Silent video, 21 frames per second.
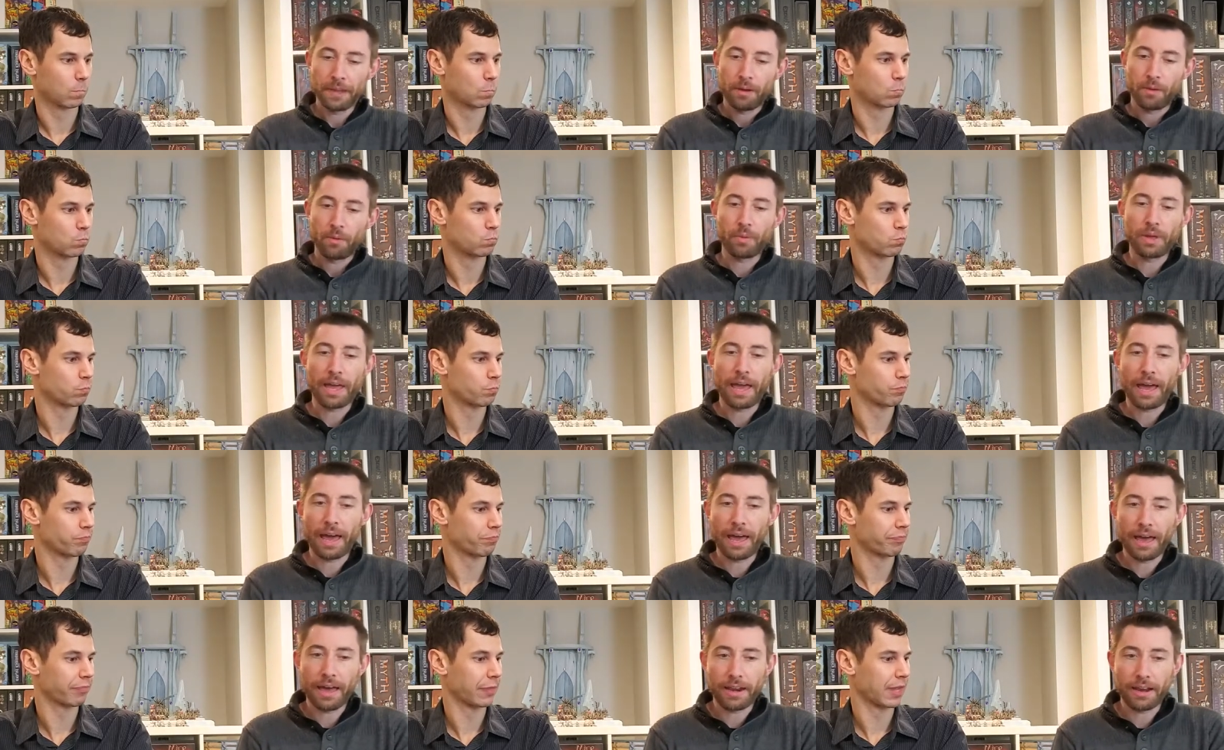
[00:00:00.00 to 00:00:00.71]
Speaker 1: we
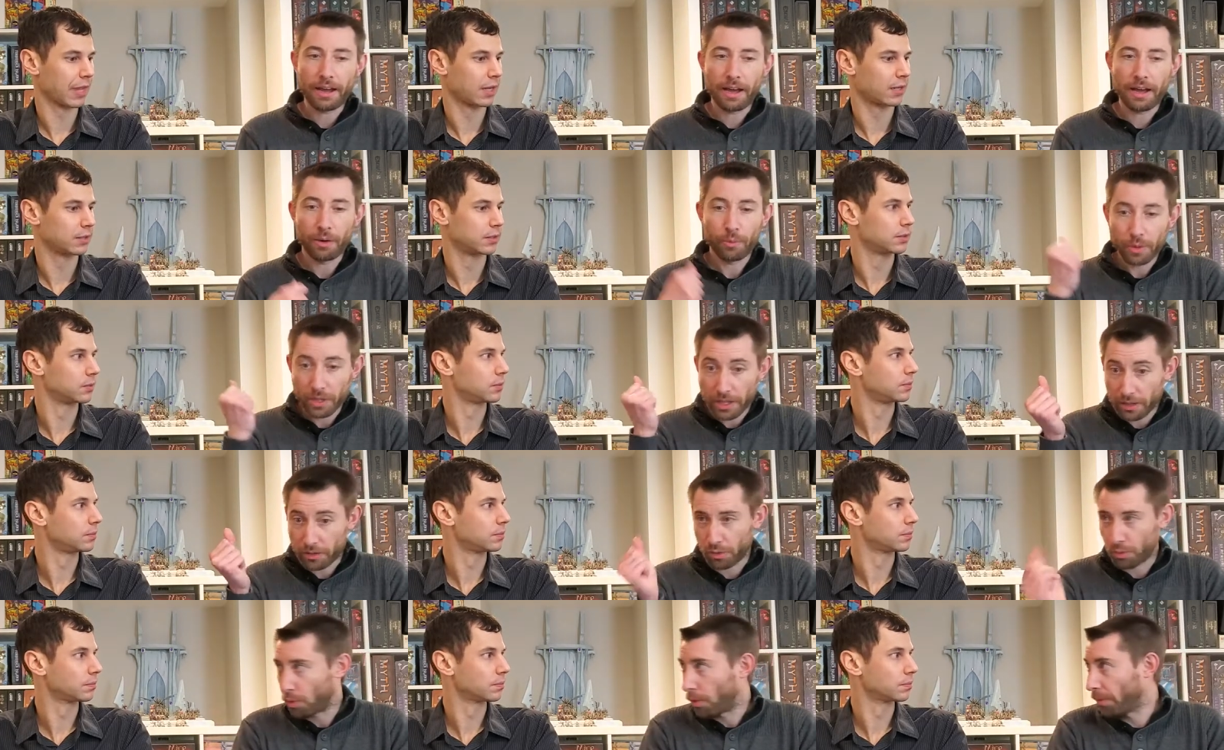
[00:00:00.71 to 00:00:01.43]
had, we
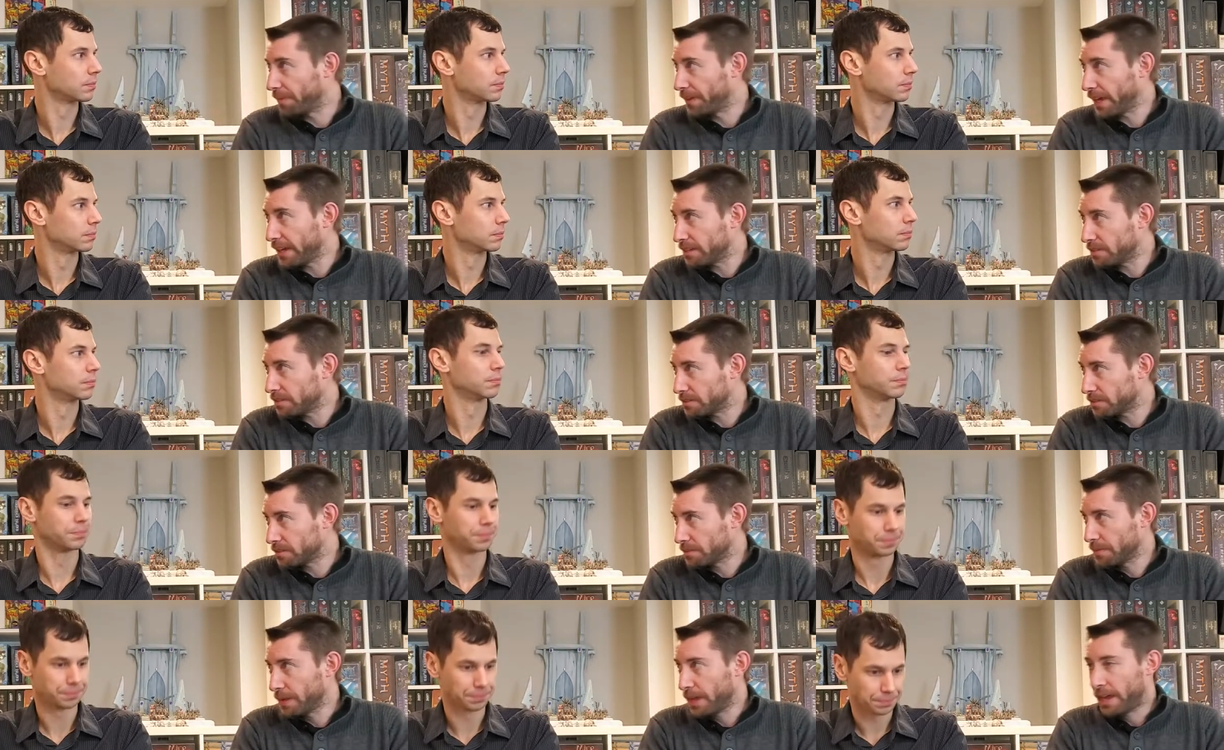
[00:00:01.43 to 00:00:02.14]
get to roll
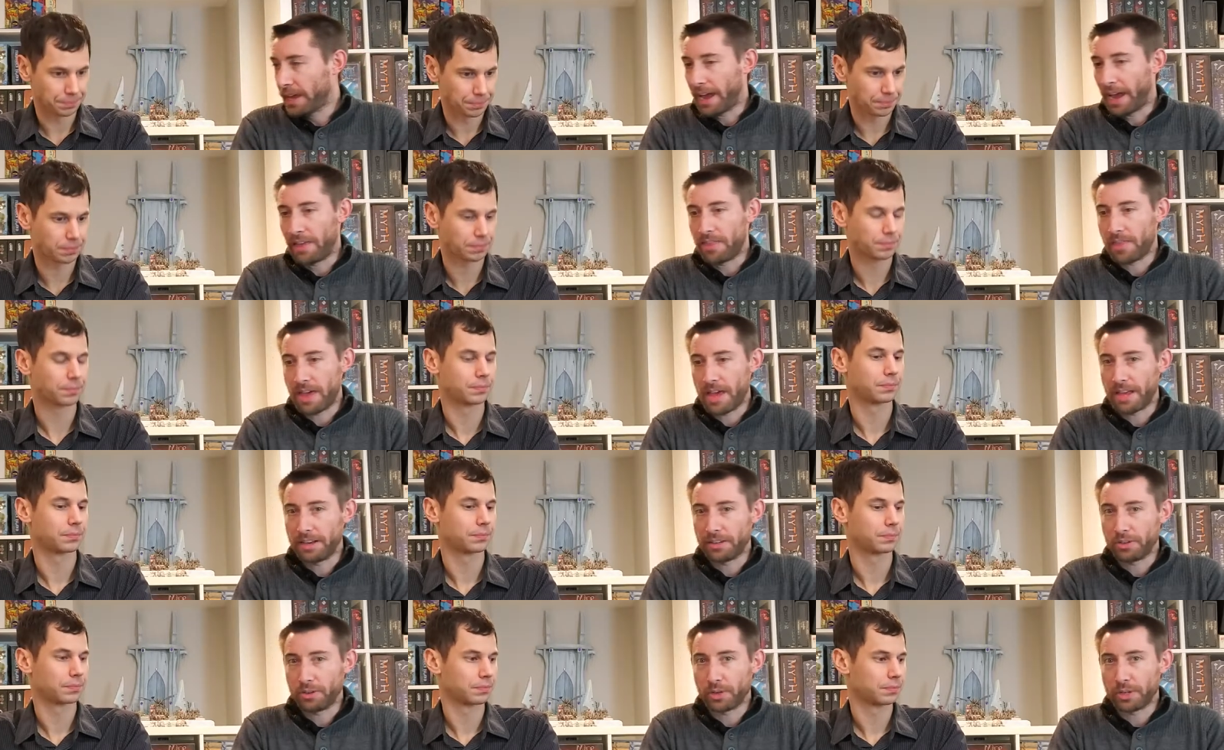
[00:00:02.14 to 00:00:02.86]
dice. And
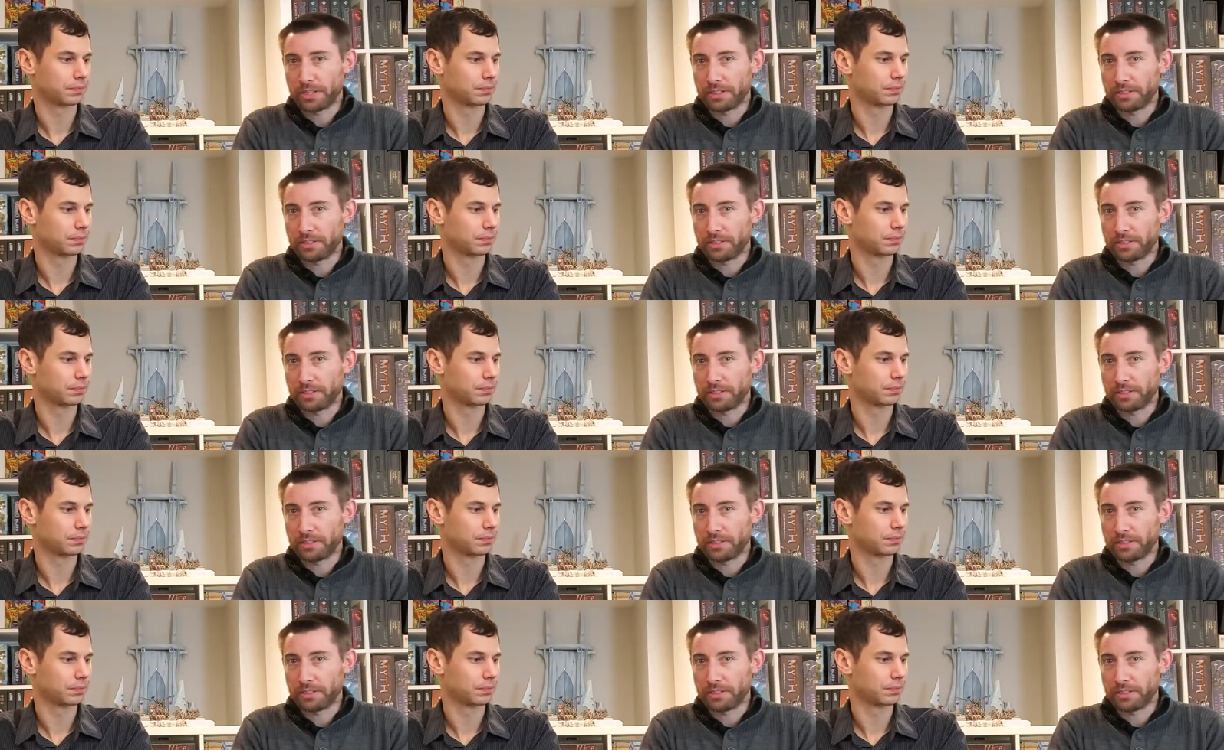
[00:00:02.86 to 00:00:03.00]
then you